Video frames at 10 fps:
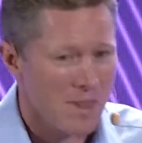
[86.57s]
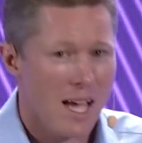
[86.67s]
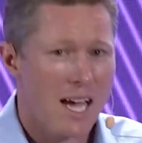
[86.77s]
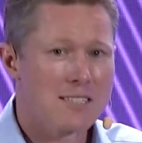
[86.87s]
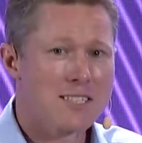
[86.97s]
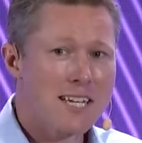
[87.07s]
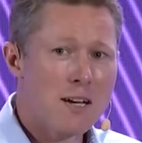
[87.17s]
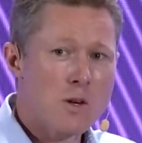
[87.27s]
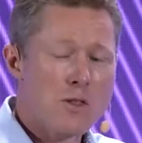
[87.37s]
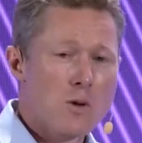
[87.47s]
And today
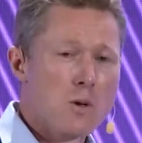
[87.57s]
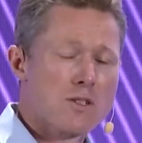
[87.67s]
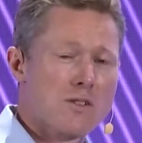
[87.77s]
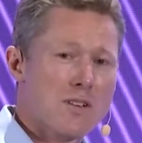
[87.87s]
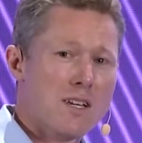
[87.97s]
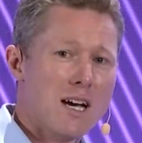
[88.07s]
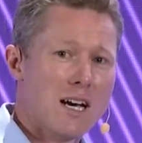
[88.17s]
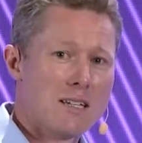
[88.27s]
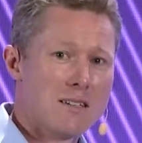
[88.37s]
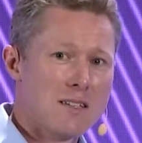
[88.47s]
we thought
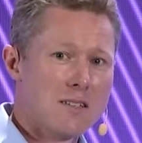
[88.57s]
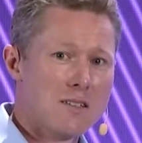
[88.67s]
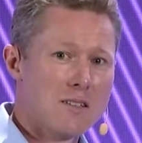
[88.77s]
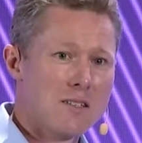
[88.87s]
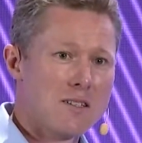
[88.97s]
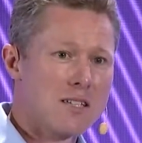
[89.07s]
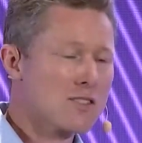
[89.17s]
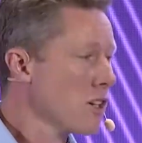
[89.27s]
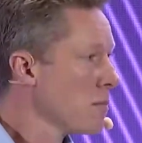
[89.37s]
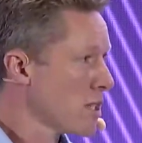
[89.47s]
there's
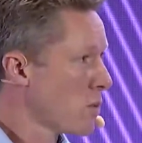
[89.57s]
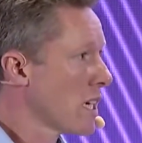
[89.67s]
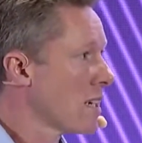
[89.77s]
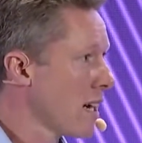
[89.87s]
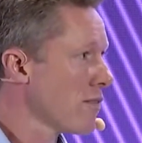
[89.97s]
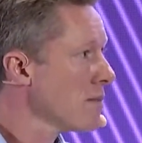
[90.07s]
so much we could cover.